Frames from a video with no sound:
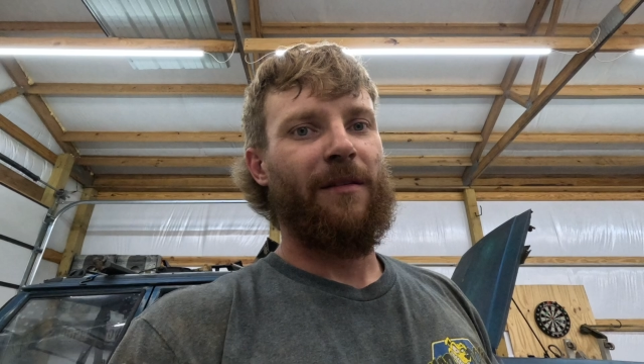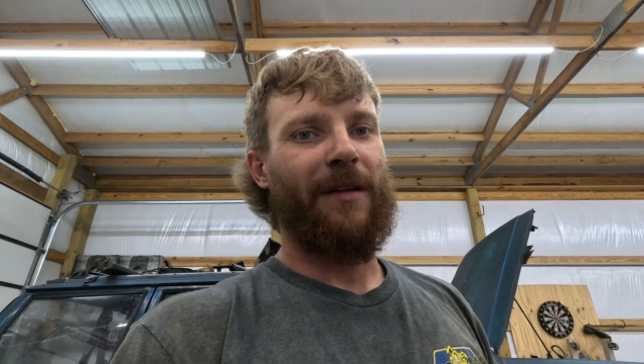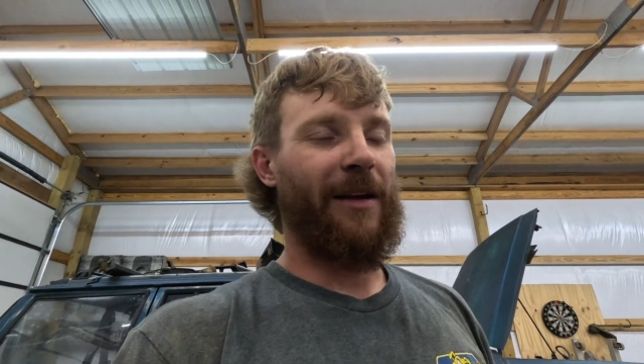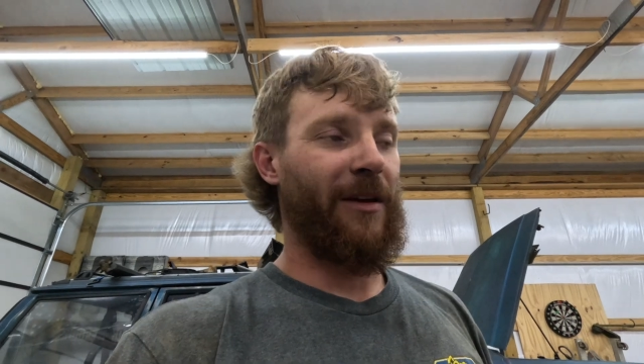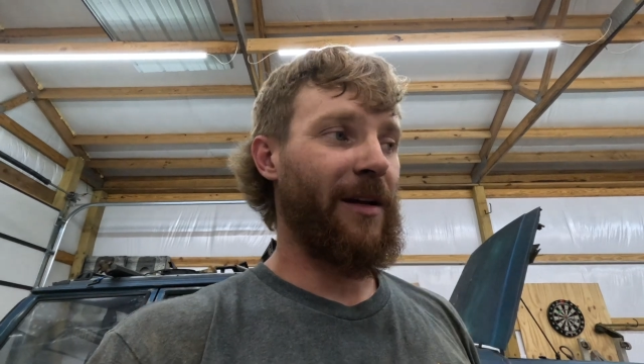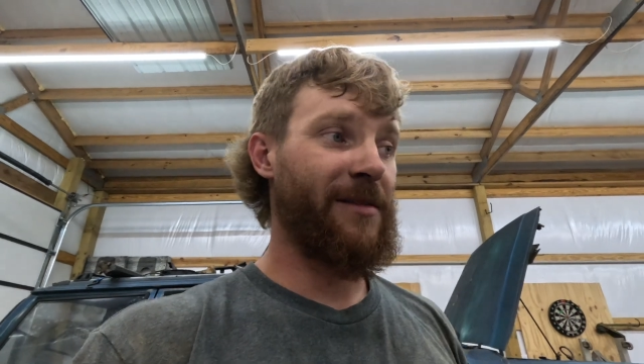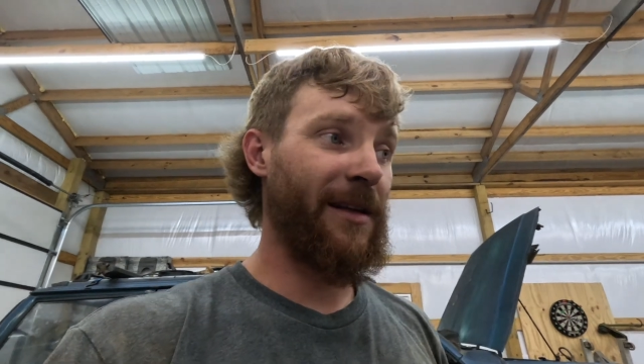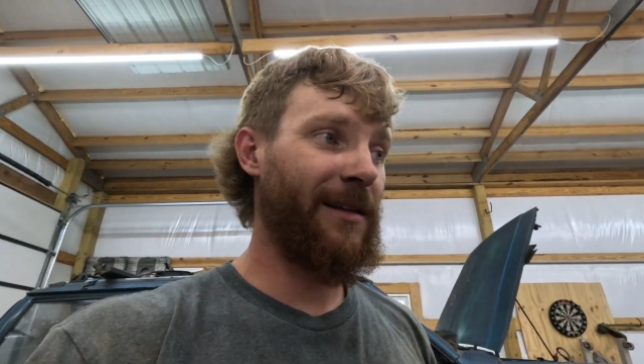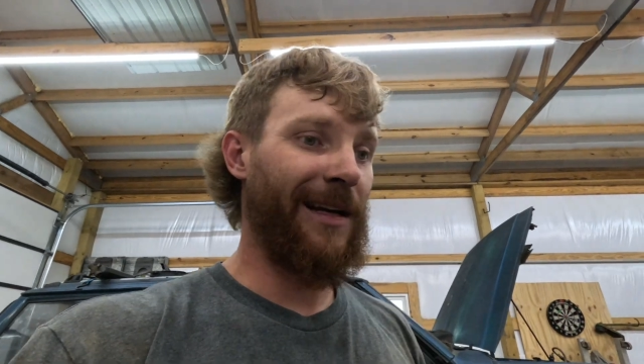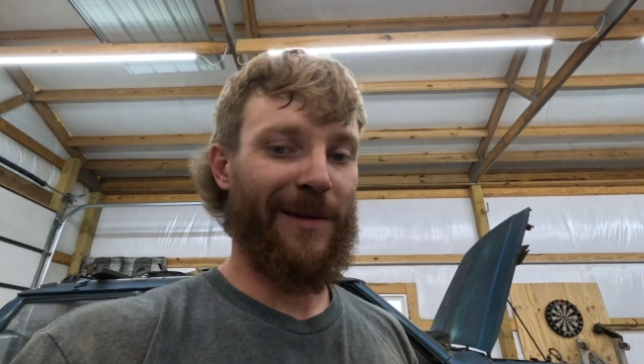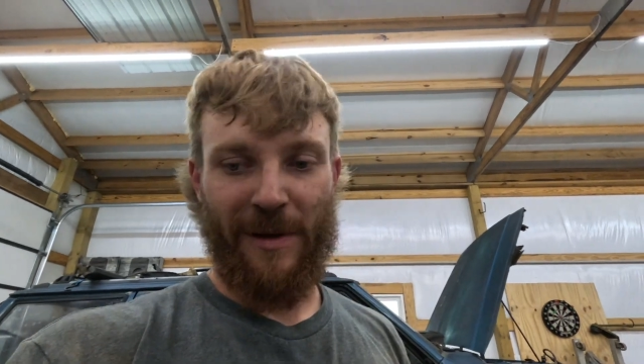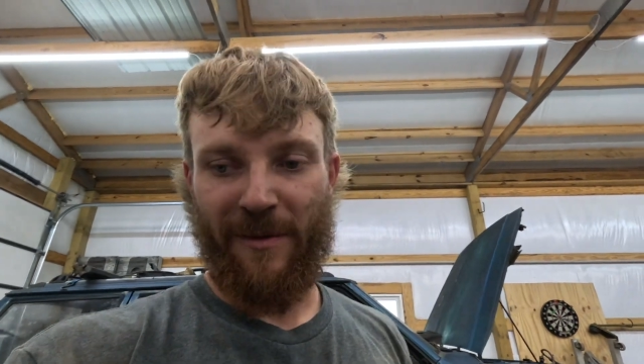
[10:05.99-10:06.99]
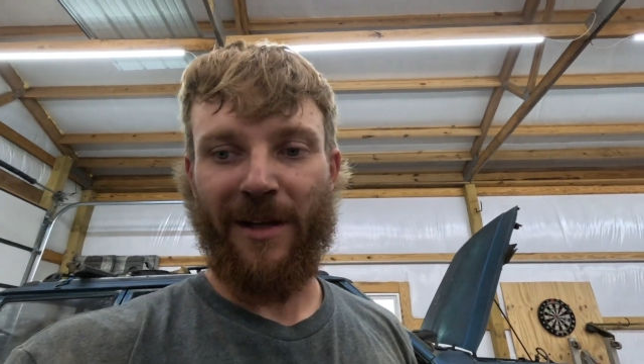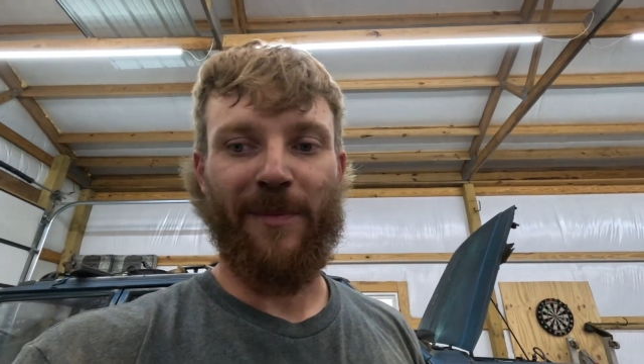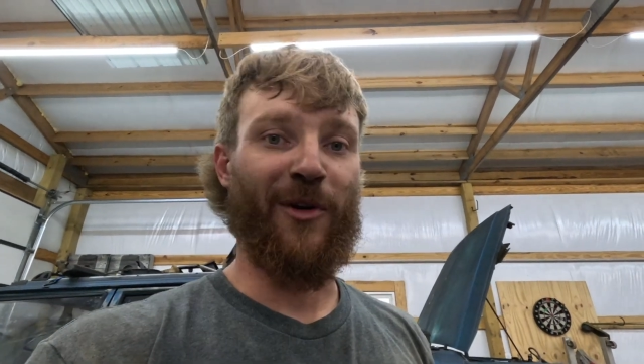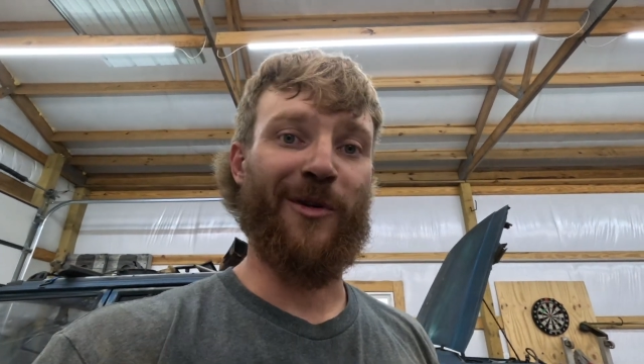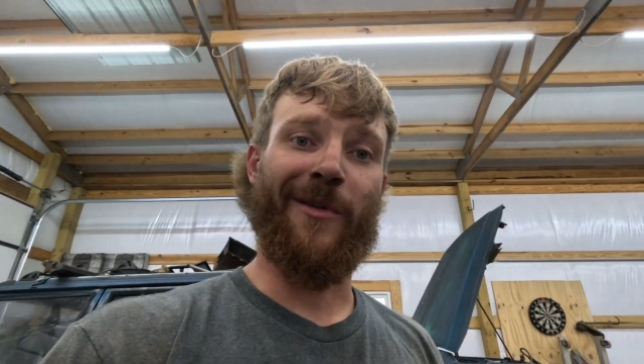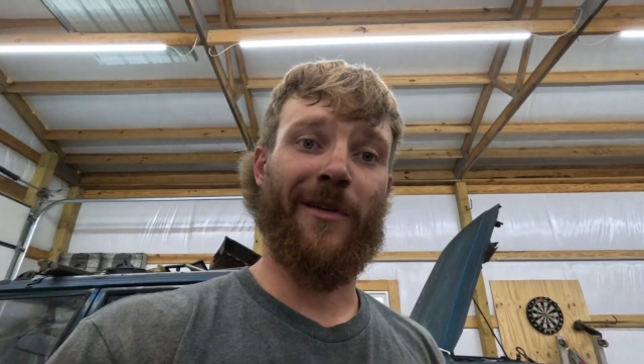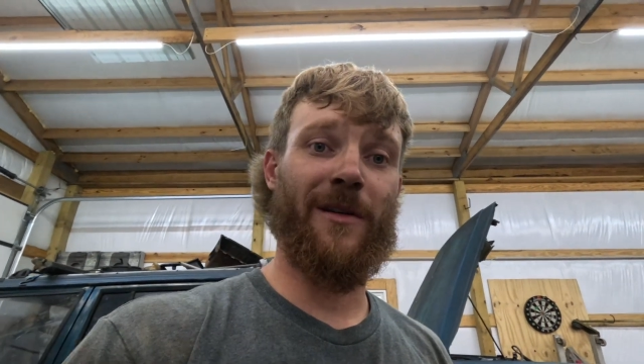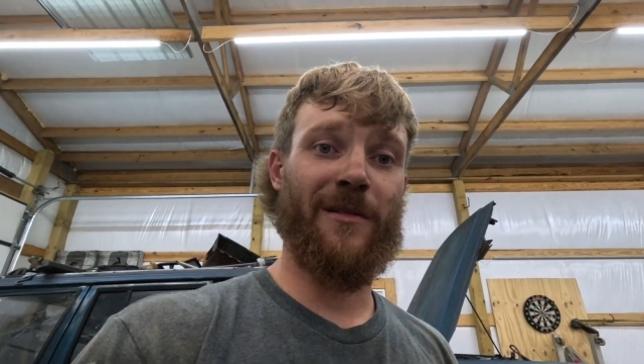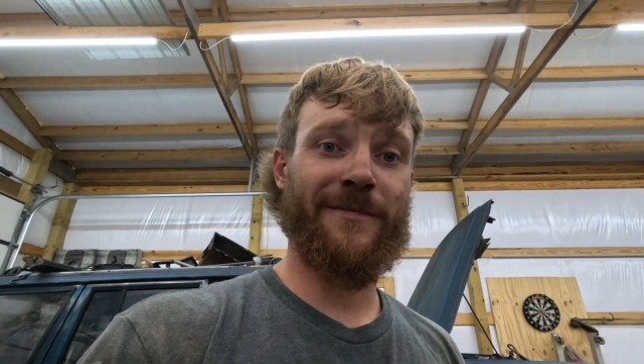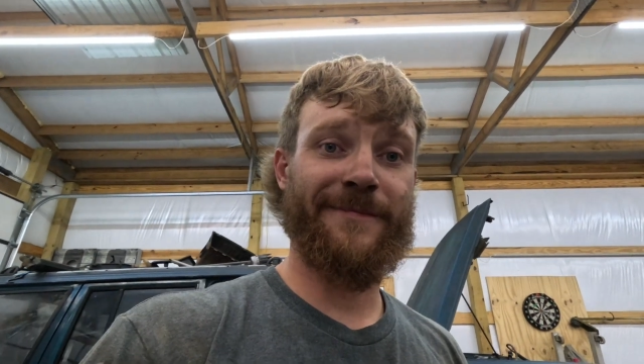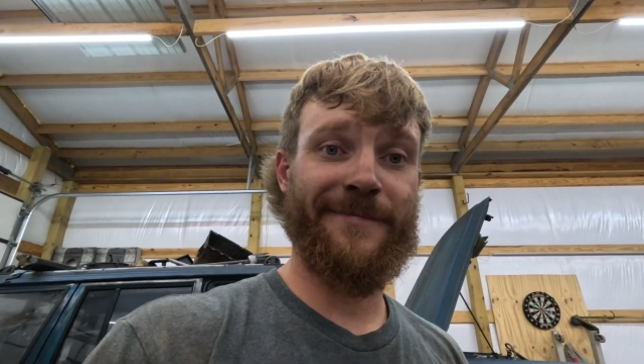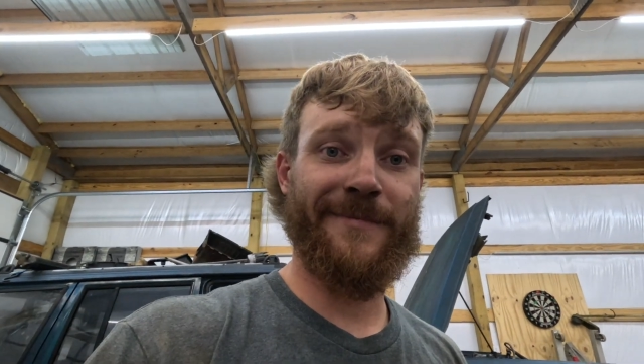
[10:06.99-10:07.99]
Now that I said that, it's probably about to prove me
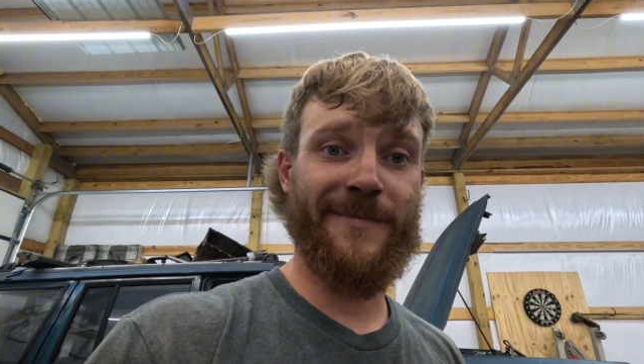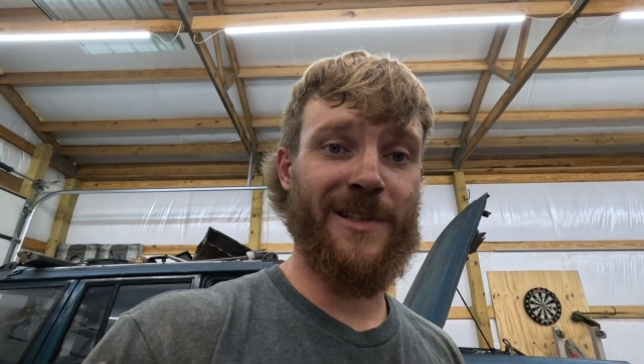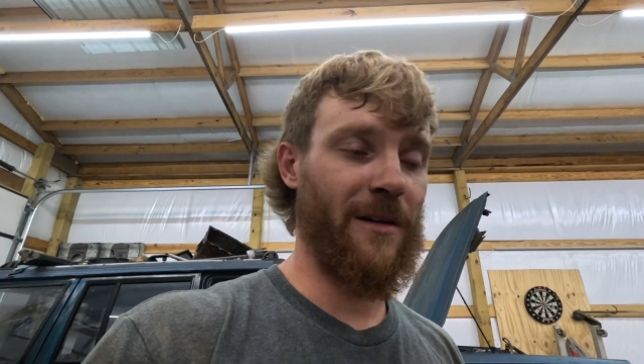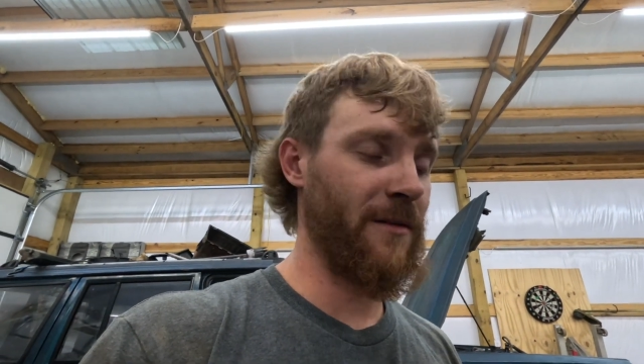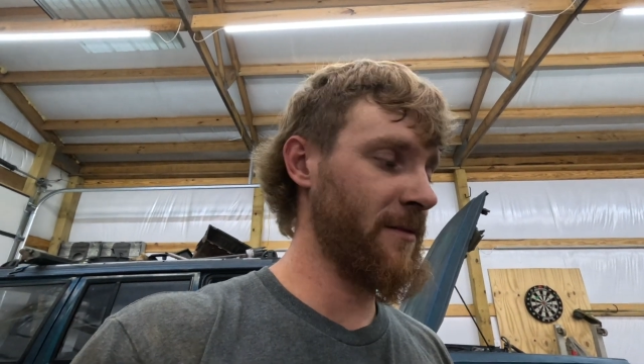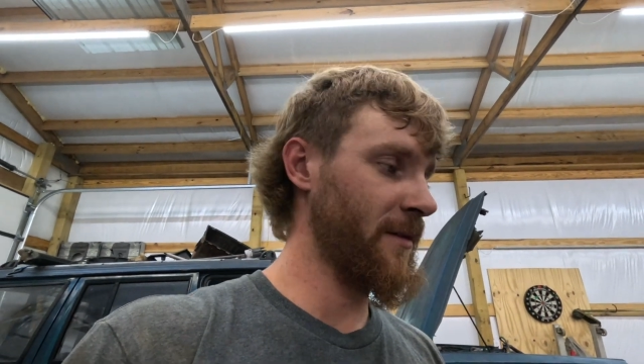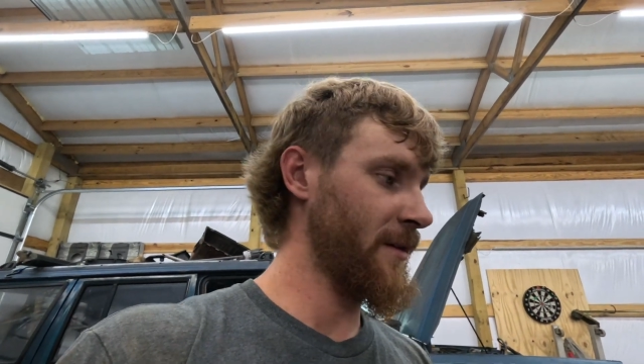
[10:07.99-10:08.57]
wrong. So,